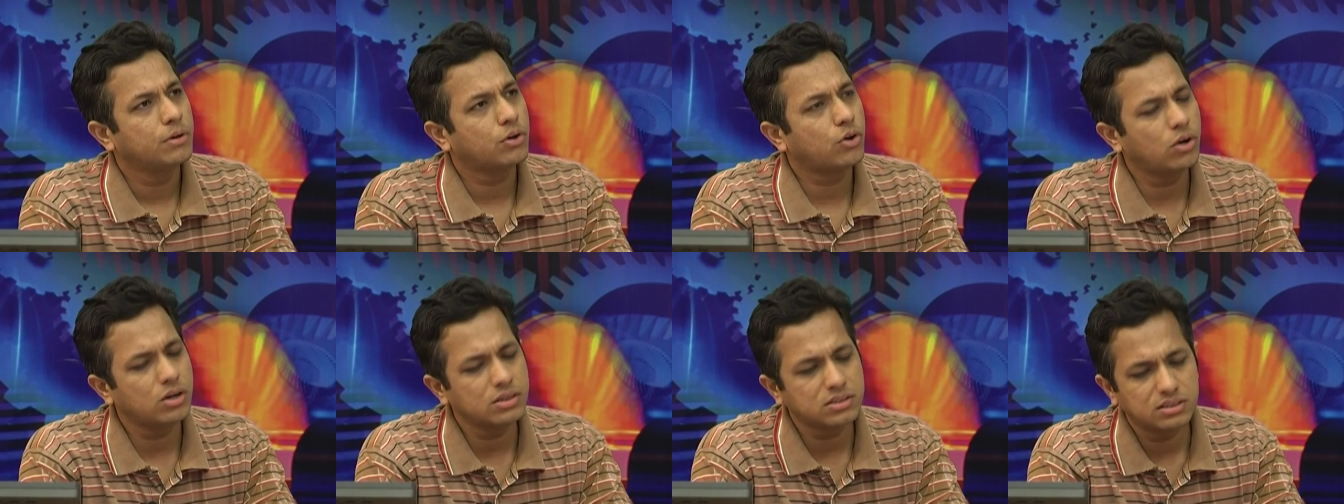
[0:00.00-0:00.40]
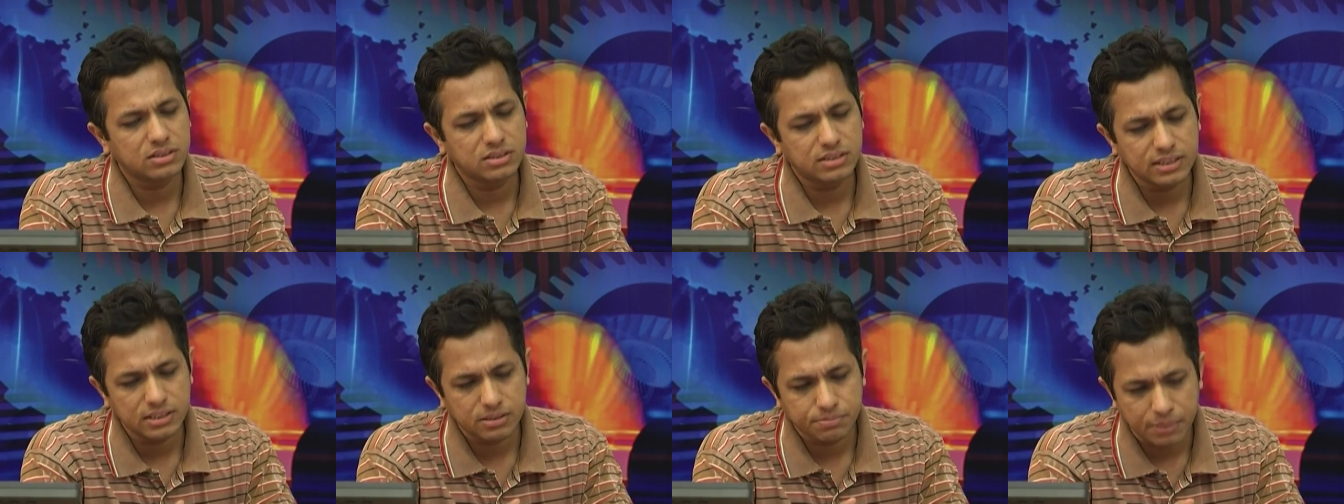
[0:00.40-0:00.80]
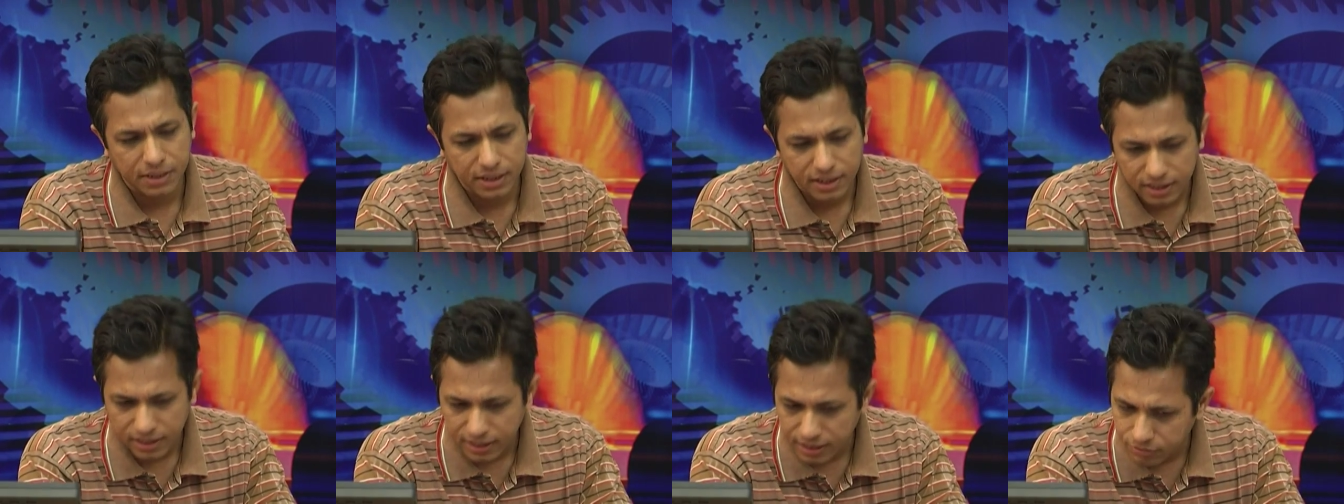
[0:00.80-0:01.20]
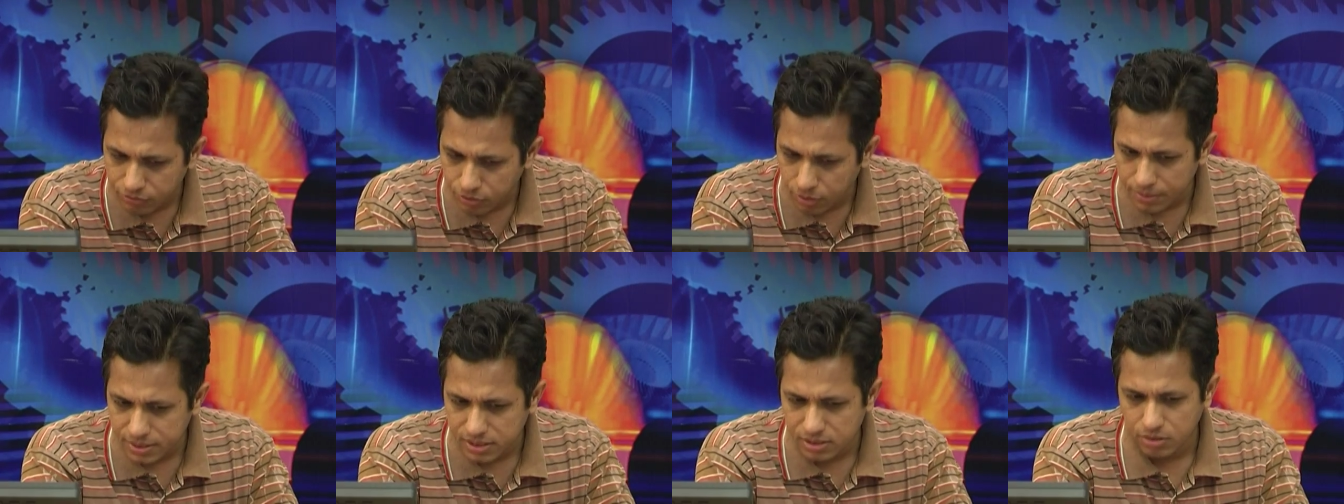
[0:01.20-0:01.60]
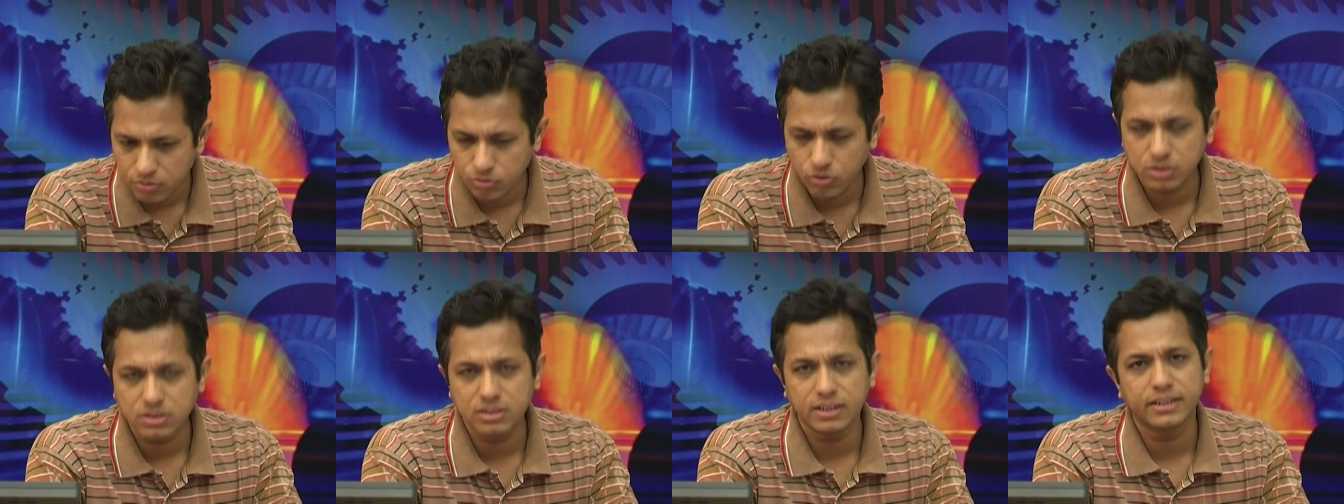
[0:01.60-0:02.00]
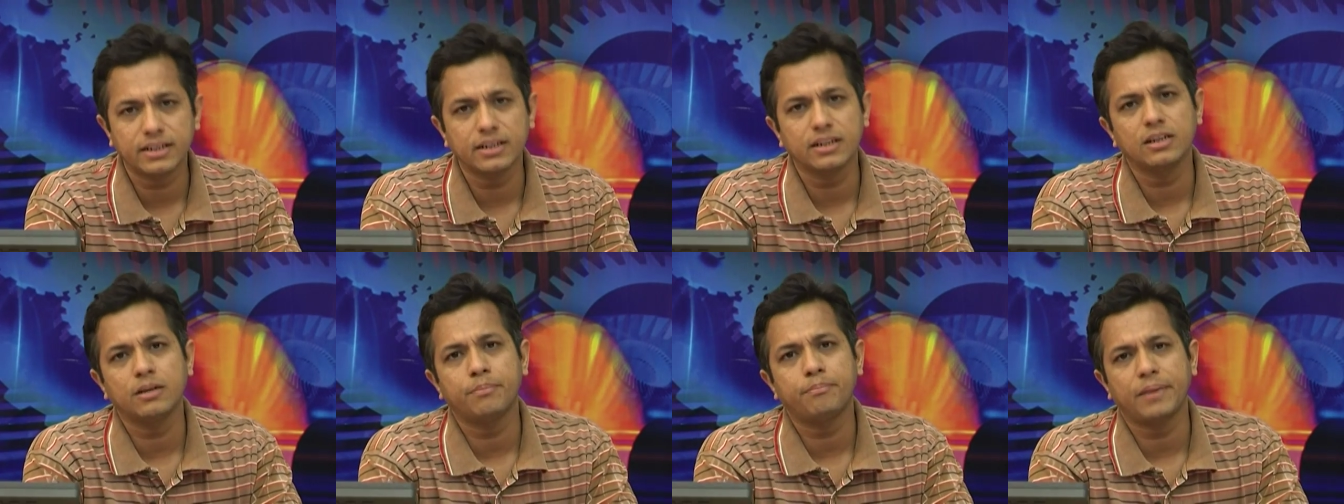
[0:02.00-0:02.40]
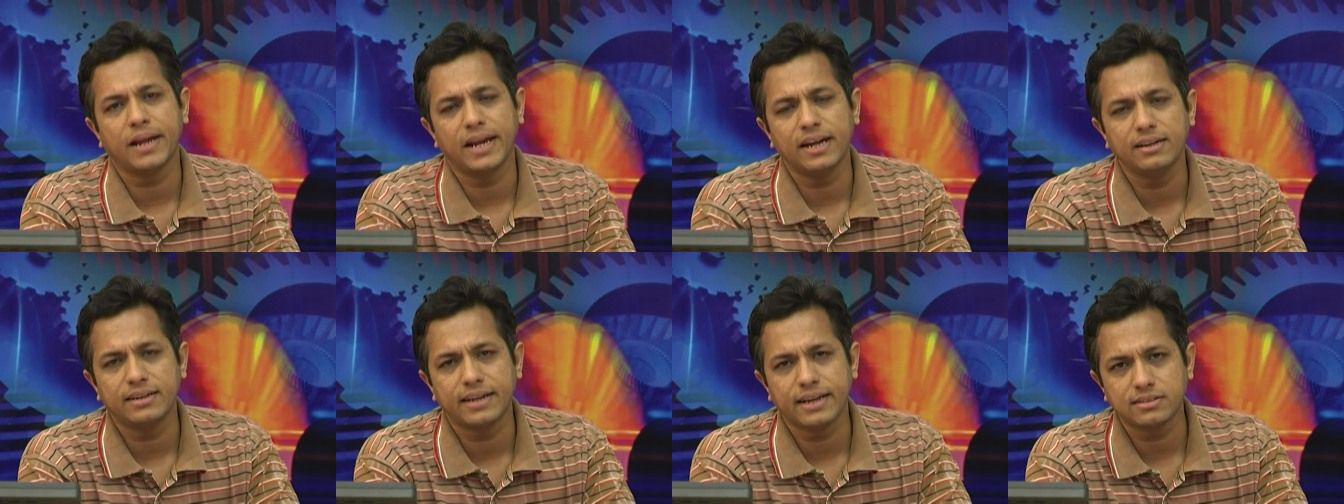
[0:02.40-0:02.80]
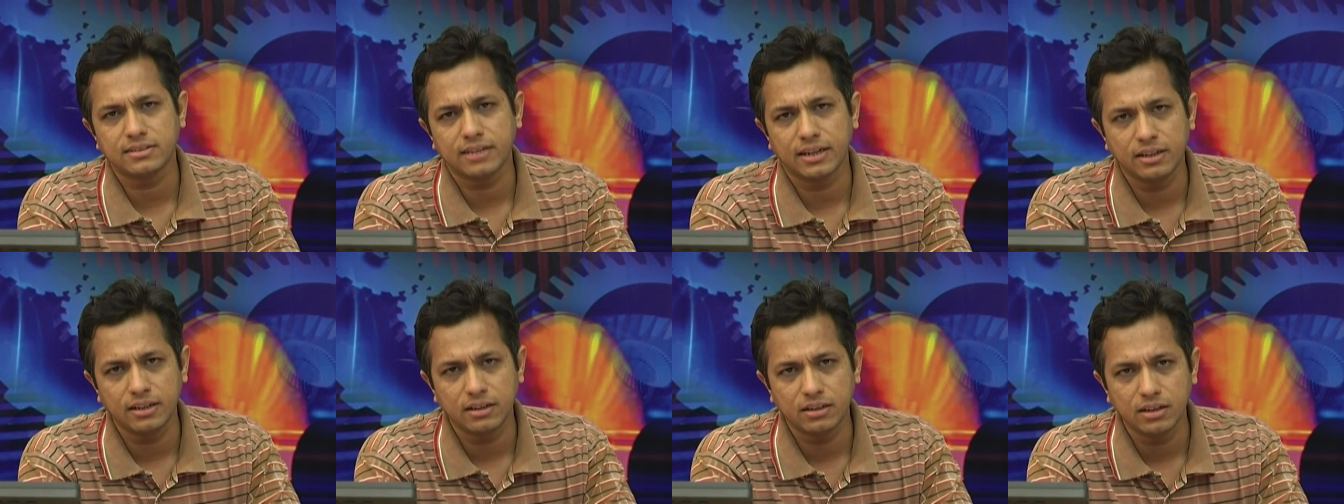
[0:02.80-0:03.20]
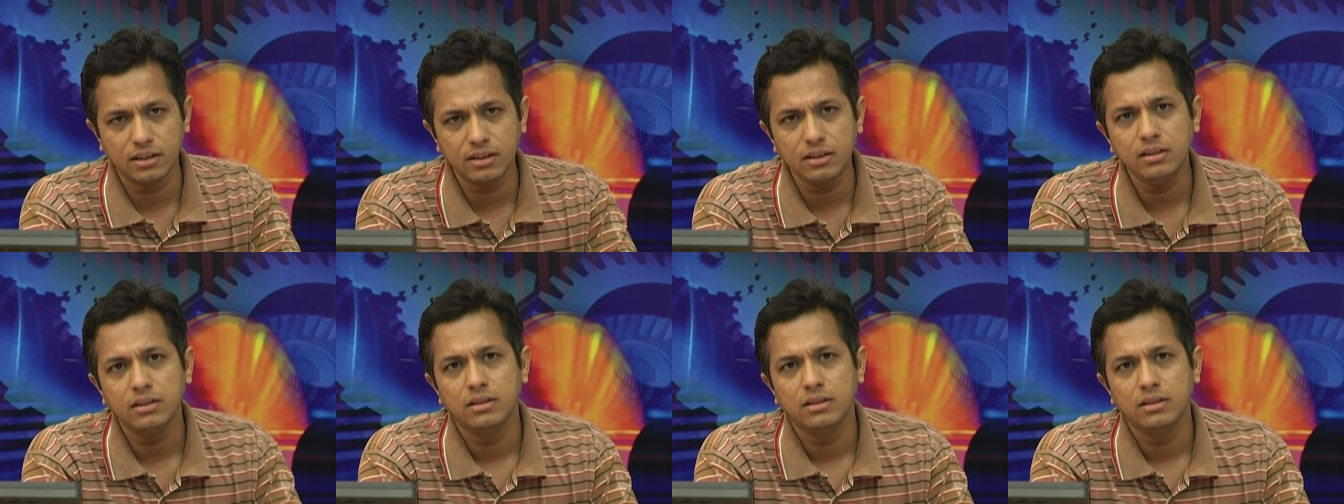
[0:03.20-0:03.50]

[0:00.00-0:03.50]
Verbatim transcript: because this particular information was written in a plain text editor